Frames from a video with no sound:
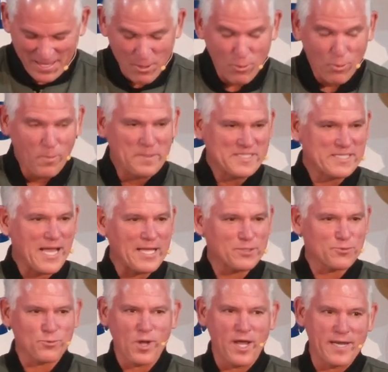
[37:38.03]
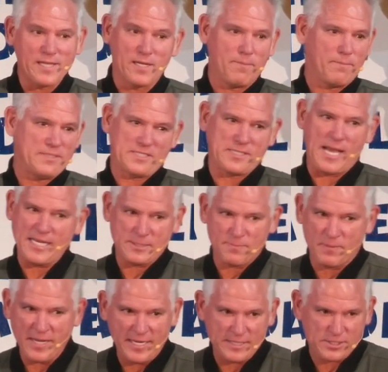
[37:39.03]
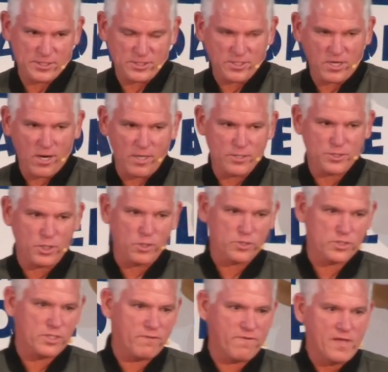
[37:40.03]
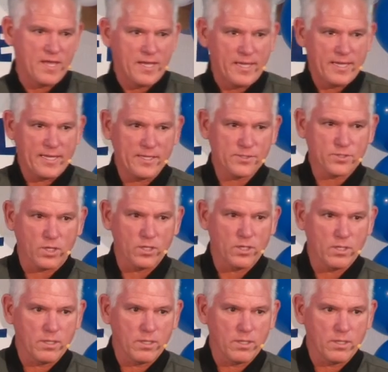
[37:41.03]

Well, besides running and besides playing his guitar, Joseph is